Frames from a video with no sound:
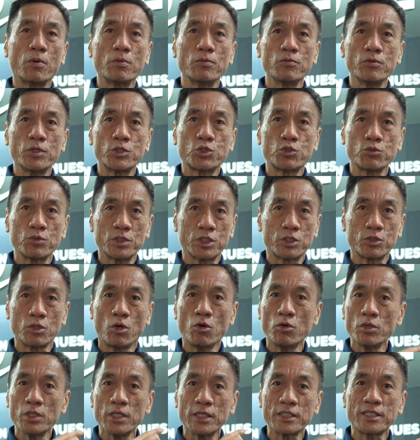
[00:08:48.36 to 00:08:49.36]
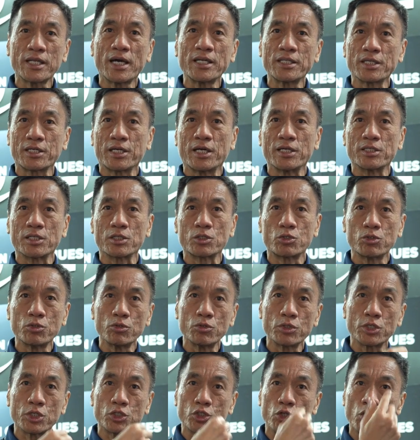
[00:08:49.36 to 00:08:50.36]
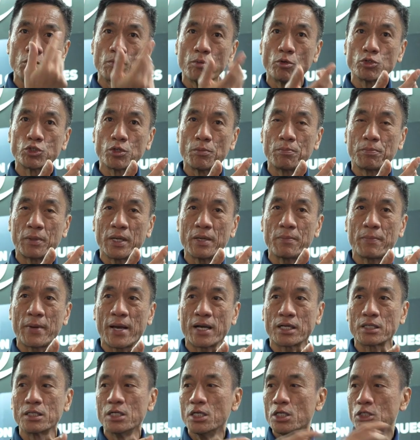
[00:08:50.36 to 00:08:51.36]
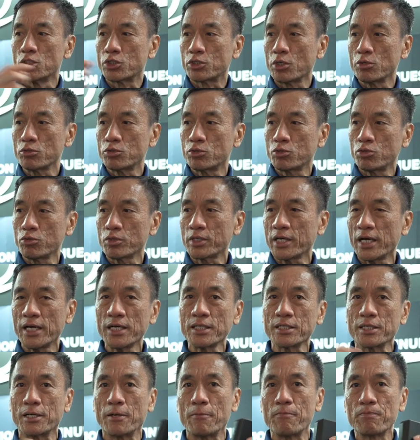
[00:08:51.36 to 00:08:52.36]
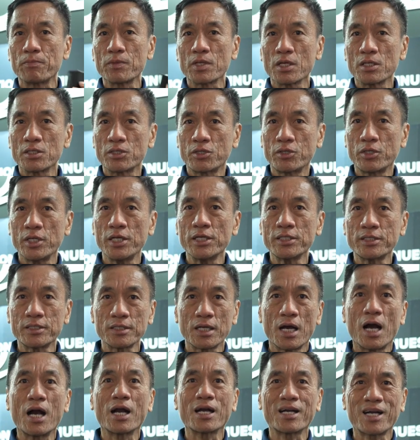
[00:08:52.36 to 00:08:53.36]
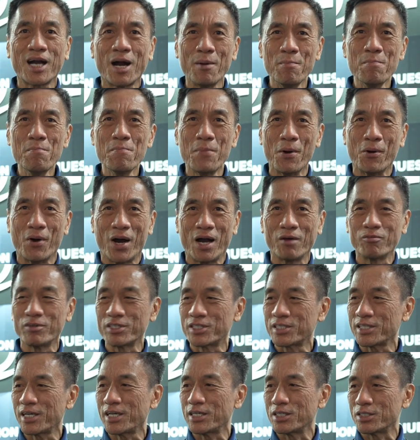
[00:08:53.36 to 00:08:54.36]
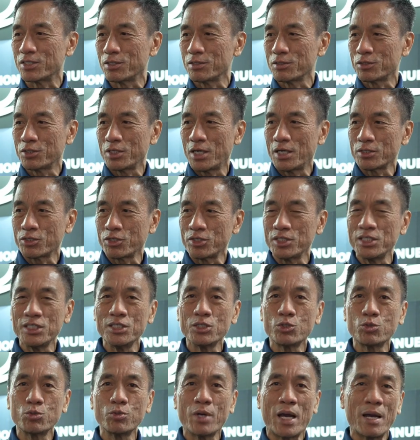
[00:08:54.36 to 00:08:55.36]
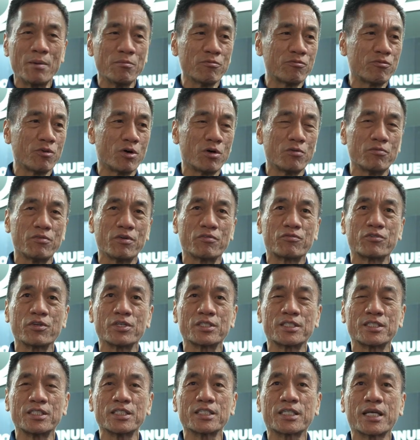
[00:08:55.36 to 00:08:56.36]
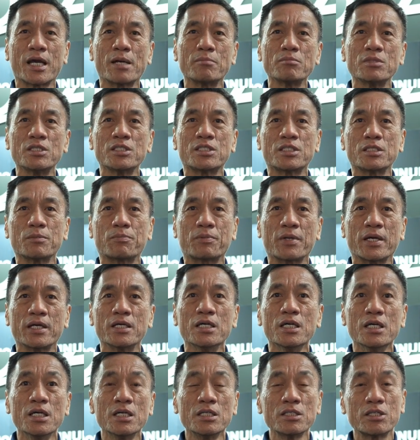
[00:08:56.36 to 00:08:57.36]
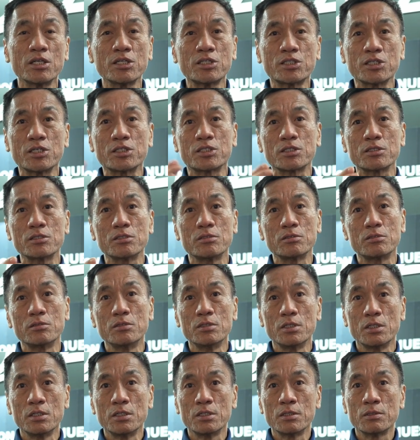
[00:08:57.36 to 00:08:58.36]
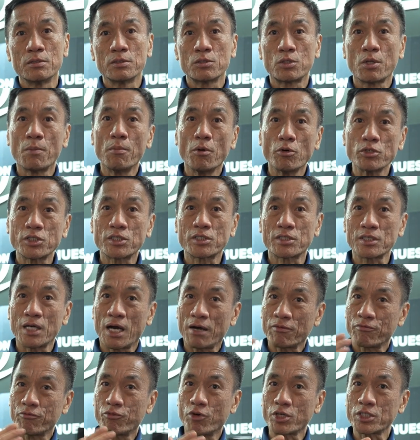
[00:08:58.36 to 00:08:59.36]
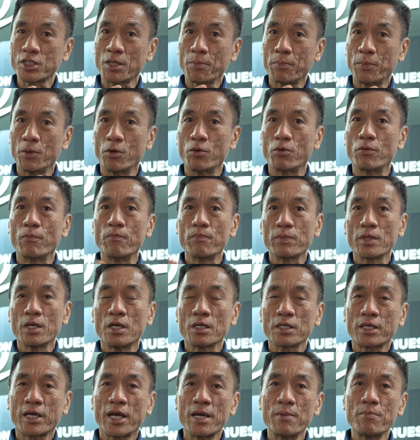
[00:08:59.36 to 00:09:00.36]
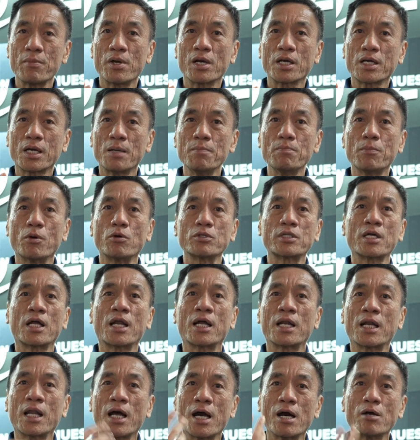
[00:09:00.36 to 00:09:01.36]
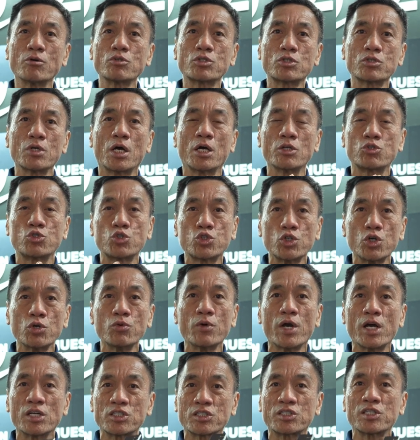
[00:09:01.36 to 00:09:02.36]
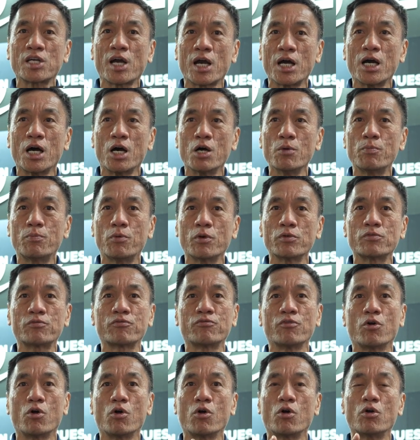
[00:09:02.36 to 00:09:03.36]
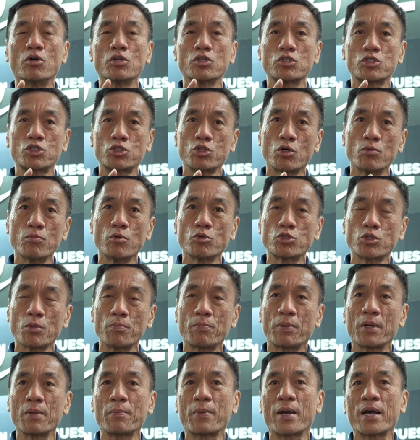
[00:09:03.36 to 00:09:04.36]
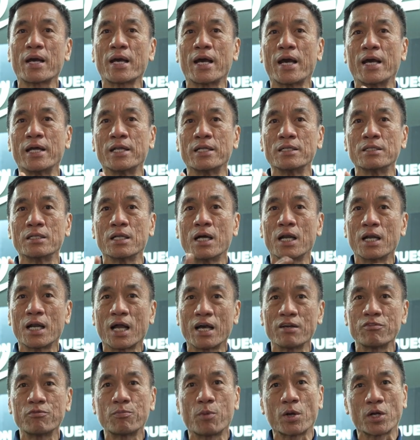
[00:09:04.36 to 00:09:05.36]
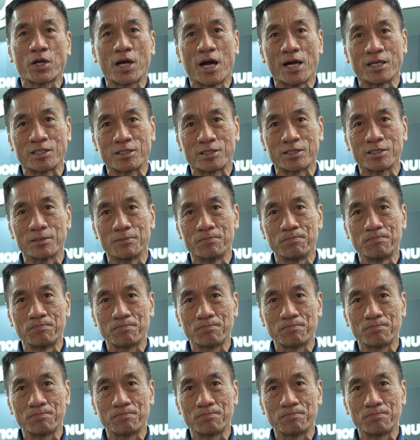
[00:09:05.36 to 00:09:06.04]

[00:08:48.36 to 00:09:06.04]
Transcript: which is only dedicated to the slow motion playback. So together, this combo, I would say, the E2 M4 with the C-Cam Easy Play, this is the most affordable camera combo that allows a dual SDI output for slow motion playback and live broadcast.